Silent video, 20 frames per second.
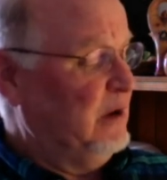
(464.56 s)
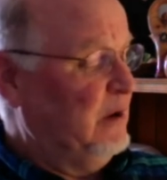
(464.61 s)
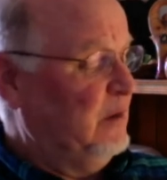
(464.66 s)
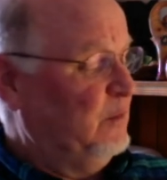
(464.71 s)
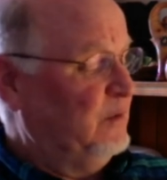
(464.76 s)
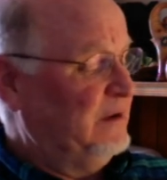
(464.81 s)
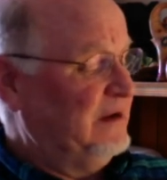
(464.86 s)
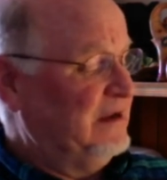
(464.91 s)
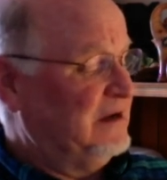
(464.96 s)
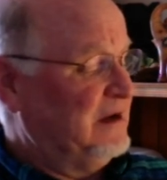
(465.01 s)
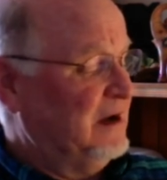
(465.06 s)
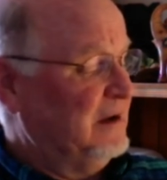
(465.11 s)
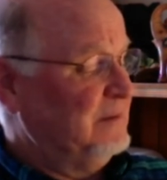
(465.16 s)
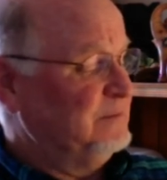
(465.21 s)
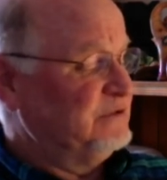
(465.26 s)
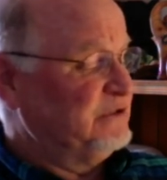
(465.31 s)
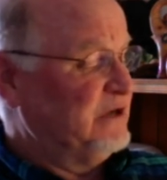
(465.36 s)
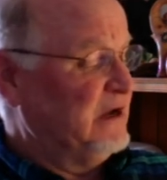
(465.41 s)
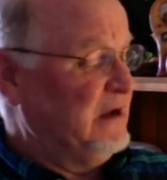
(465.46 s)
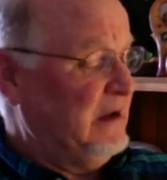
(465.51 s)
when he
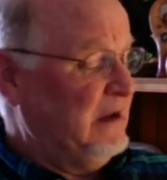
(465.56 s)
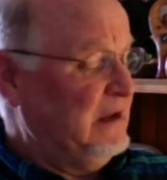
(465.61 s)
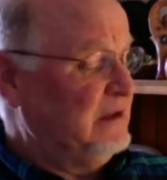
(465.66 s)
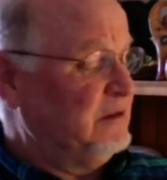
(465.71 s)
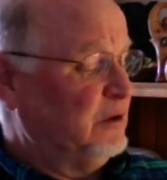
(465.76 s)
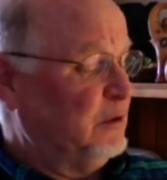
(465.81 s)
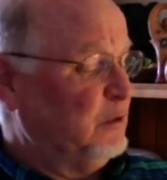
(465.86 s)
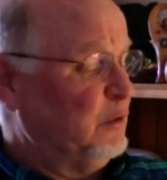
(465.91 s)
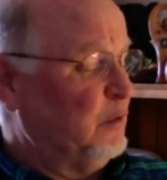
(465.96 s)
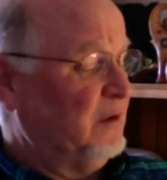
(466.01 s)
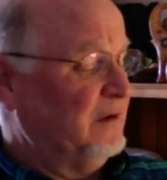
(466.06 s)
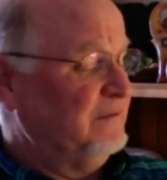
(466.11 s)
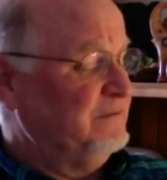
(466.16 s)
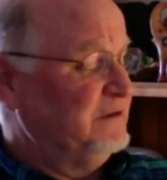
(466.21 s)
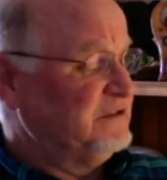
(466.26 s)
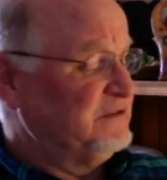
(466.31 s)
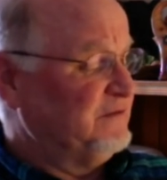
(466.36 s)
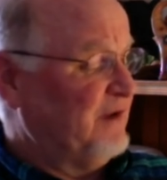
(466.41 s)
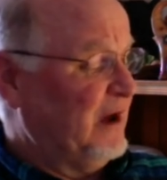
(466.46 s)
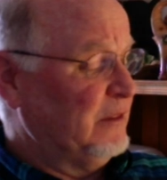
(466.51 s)
comes in the glory of
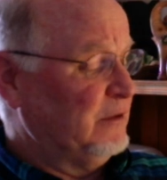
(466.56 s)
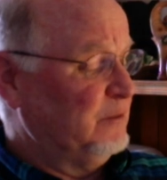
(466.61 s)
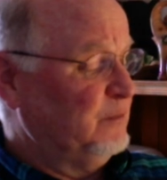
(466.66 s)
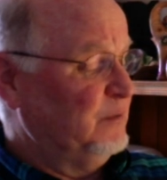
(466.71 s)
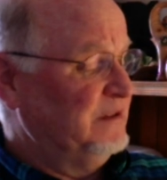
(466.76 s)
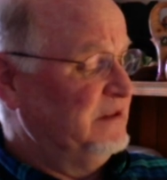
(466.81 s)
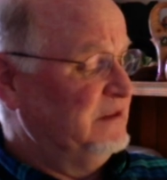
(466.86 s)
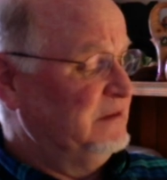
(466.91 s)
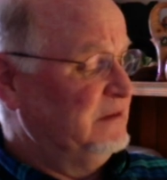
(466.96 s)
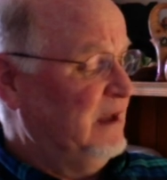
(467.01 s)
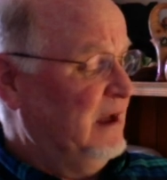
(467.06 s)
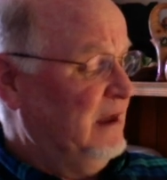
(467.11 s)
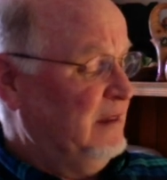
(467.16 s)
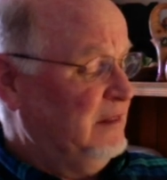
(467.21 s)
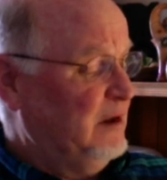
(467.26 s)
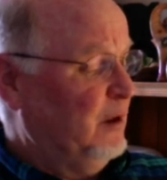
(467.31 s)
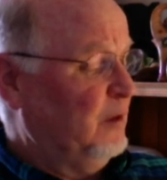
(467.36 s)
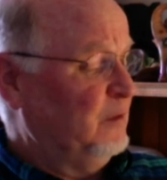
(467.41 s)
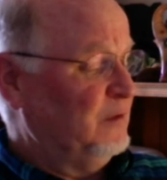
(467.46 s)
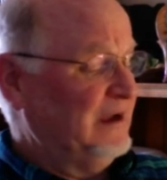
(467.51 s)
his Father with
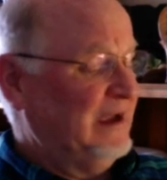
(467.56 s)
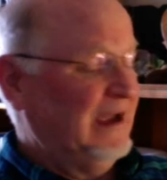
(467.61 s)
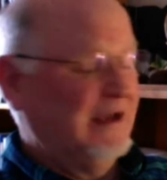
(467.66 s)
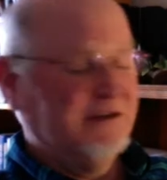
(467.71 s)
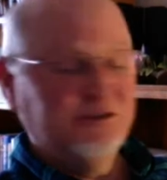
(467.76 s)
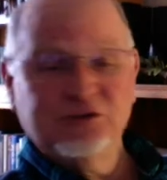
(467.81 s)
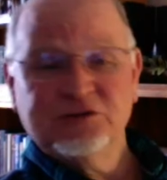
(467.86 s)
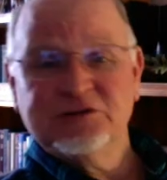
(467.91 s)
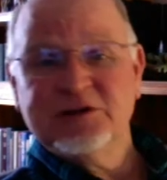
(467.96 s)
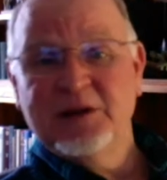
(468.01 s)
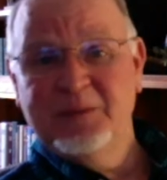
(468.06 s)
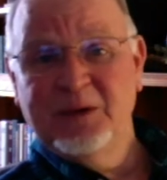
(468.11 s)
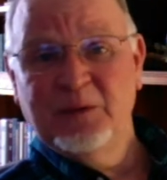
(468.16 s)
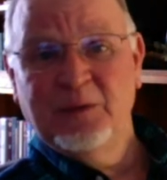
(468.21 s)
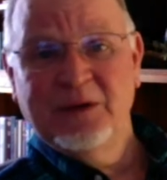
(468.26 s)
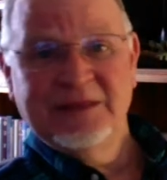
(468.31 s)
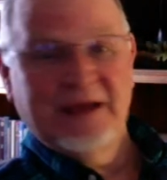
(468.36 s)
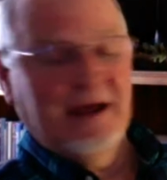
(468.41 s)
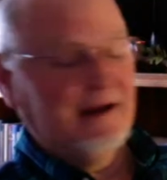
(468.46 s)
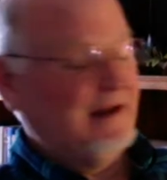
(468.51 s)
the holy angels. Let me
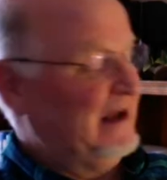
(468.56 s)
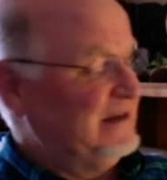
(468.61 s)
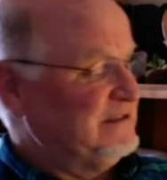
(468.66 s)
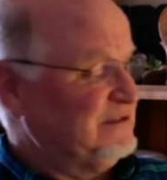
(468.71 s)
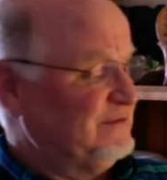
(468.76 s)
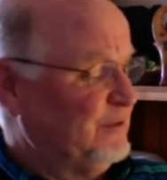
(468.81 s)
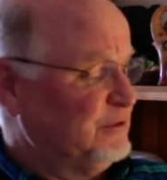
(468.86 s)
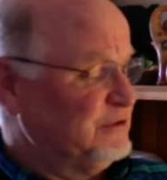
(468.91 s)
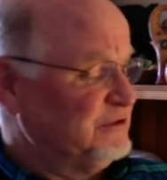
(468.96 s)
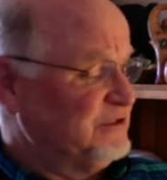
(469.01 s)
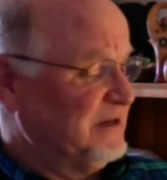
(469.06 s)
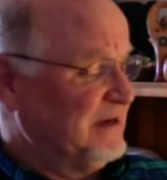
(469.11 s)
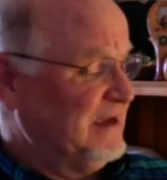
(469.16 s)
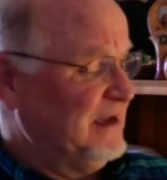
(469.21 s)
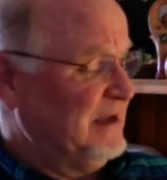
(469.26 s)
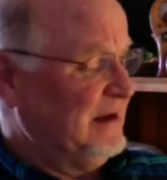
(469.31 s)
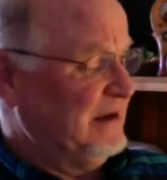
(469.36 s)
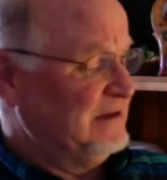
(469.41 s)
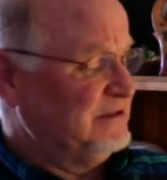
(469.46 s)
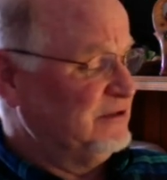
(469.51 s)
read that last verse
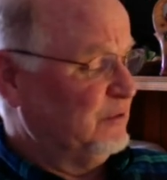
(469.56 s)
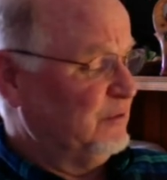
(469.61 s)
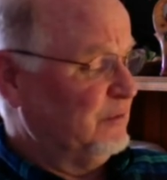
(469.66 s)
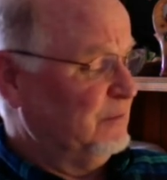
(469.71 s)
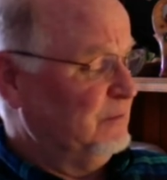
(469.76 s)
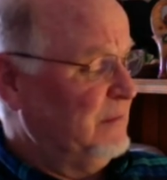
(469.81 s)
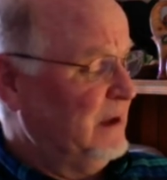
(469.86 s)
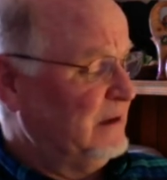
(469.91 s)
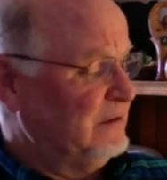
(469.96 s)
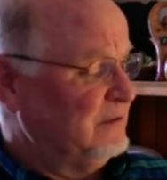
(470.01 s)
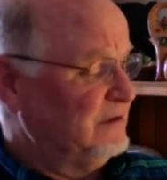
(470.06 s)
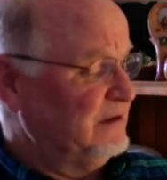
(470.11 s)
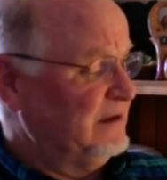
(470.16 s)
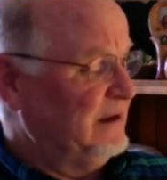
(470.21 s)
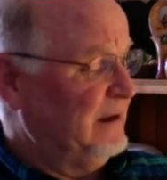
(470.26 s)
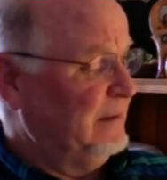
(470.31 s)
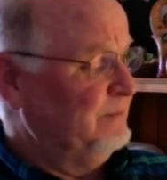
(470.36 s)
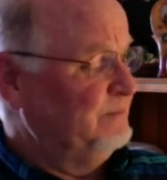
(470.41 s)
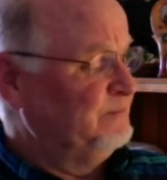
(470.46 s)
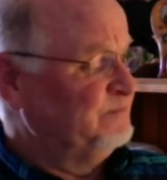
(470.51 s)
again. I sort of muddled it
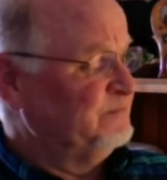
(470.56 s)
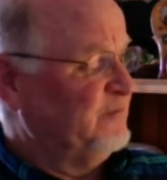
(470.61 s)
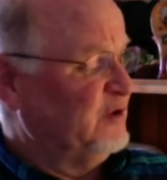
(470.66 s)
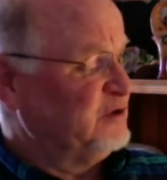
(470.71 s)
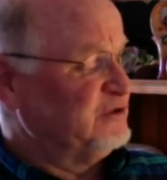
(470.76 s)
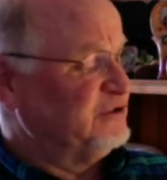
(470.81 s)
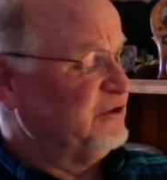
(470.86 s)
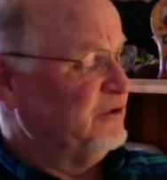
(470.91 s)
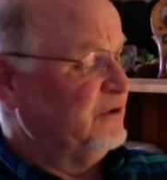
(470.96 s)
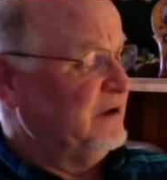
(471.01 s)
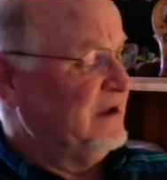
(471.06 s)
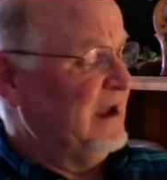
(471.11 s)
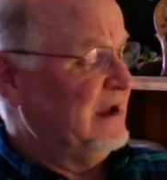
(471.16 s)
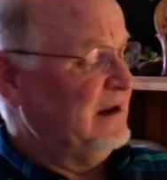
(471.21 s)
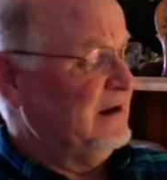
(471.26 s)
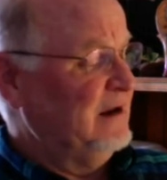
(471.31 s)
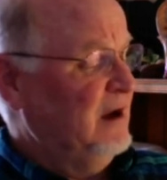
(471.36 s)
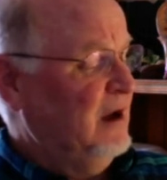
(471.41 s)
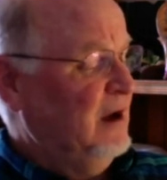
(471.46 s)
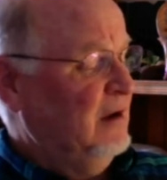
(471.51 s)
up. Verse
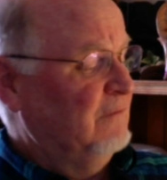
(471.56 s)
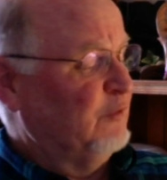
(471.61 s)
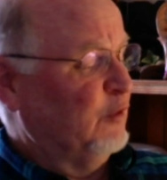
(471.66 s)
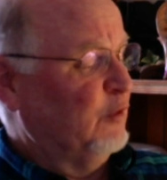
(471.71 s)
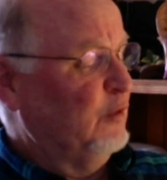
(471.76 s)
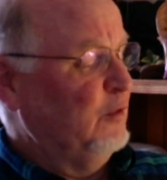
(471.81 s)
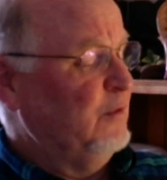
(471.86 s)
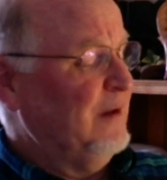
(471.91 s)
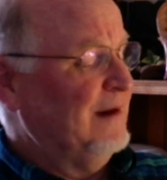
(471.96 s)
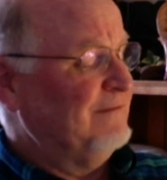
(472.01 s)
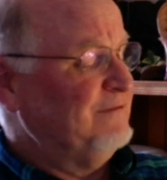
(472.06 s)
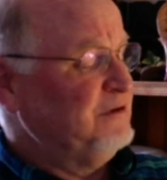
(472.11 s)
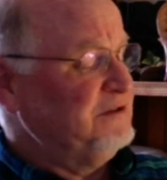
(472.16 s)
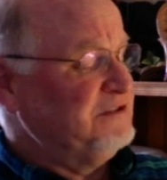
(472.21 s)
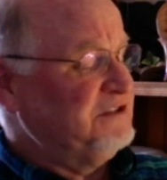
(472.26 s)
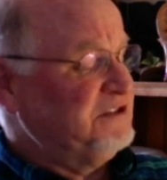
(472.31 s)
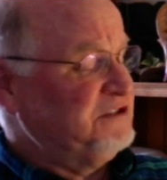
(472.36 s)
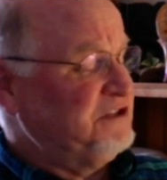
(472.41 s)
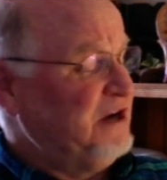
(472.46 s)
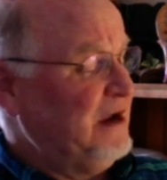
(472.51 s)
38, for whoever
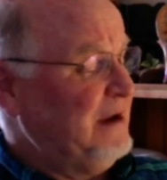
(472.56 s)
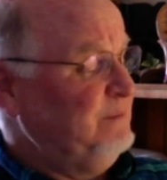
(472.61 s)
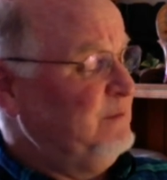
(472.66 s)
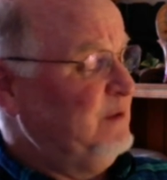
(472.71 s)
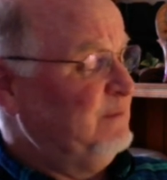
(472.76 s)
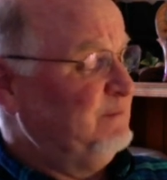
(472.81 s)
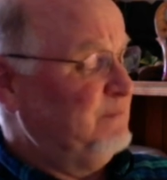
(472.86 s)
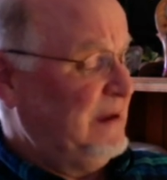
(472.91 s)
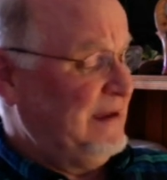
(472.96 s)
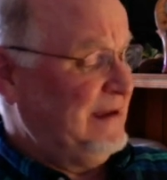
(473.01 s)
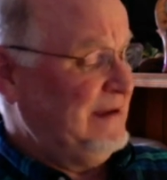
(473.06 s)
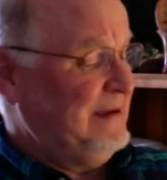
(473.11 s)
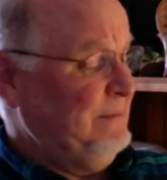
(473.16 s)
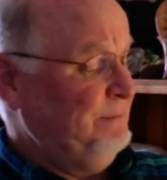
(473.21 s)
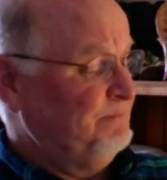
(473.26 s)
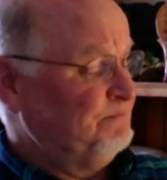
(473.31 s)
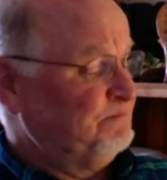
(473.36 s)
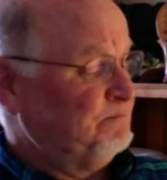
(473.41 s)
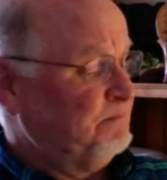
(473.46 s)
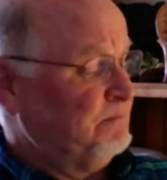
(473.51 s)
is ashamed of me
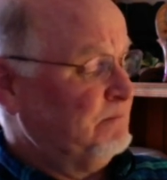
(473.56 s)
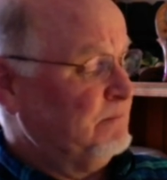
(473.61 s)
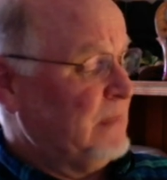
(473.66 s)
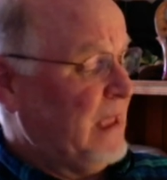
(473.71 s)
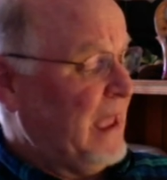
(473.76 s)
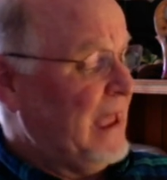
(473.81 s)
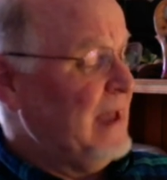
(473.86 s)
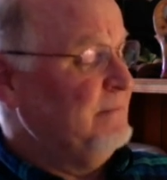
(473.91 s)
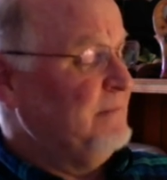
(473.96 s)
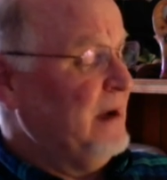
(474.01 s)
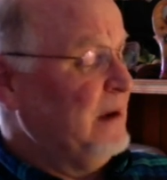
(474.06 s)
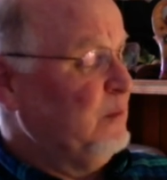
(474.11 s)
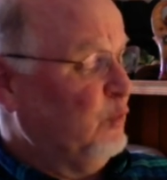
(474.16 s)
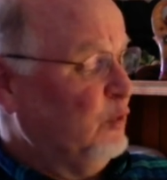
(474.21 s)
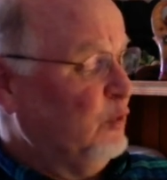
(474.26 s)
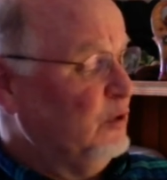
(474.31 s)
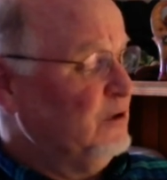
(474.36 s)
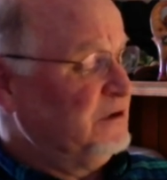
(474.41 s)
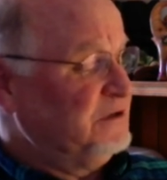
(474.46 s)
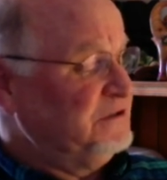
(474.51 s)
and my
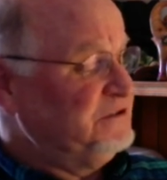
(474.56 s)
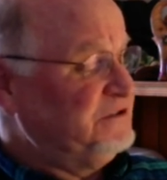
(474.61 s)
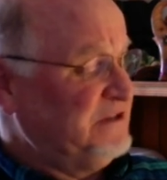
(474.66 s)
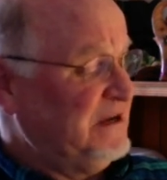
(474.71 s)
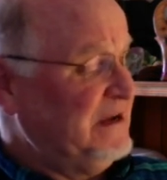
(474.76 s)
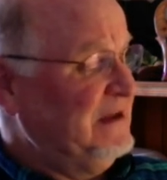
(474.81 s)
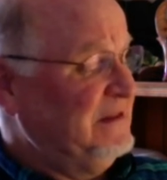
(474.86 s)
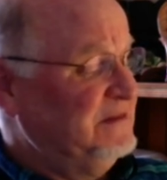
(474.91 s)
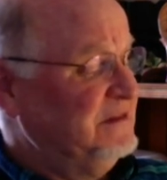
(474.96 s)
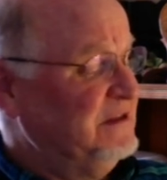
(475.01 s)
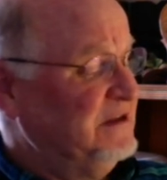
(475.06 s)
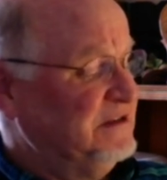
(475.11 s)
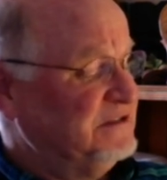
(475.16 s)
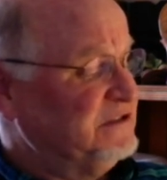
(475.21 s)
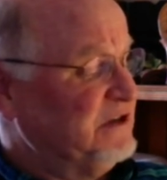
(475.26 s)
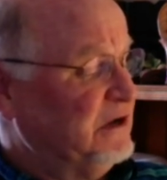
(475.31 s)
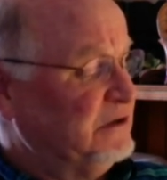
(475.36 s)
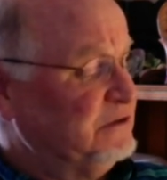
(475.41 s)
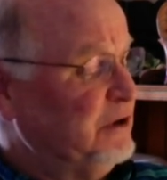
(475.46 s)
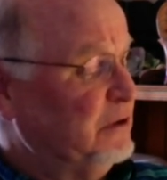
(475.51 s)
words in
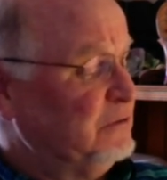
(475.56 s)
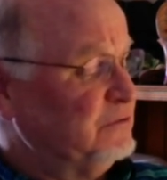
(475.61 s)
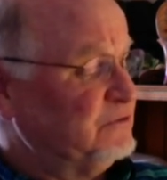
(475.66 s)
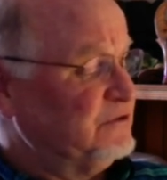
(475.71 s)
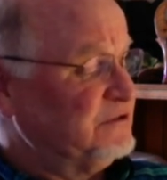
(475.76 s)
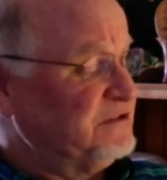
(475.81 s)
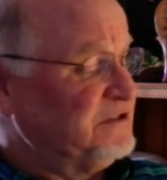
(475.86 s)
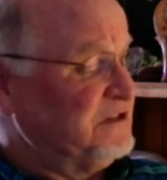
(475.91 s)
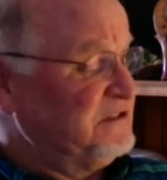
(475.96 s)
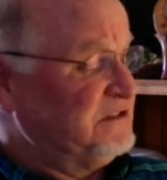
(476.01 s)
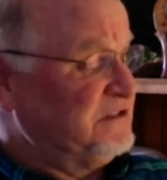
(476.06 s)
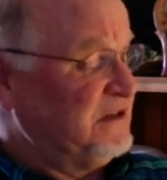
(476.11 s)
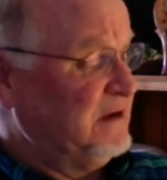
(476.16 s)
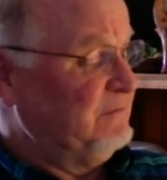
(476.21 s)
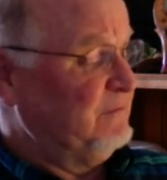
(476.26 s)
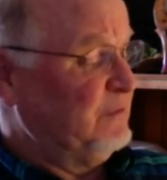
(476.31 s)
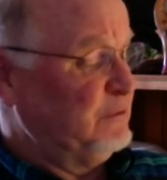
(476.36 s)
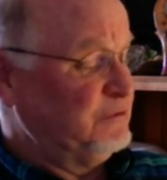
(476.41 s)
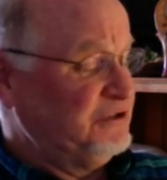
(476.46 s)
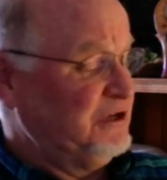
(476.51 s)
this adulterous and
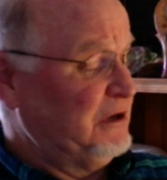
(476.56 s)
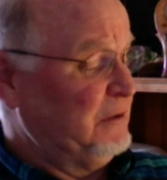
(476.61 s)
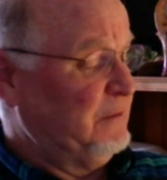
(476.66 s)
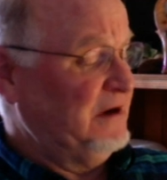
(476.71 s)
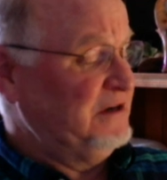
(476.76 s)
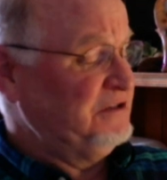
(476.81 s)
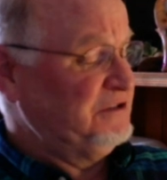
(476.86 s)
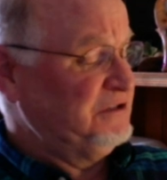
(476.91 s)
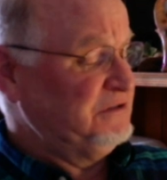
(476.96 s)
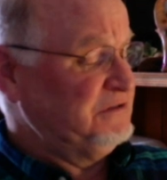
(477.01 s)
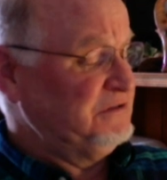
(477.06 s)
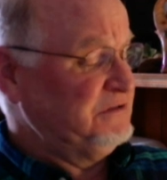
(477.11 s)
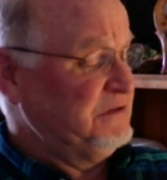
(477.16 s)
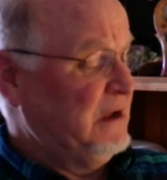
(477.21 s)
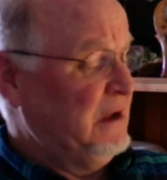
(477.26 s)
sinful generation,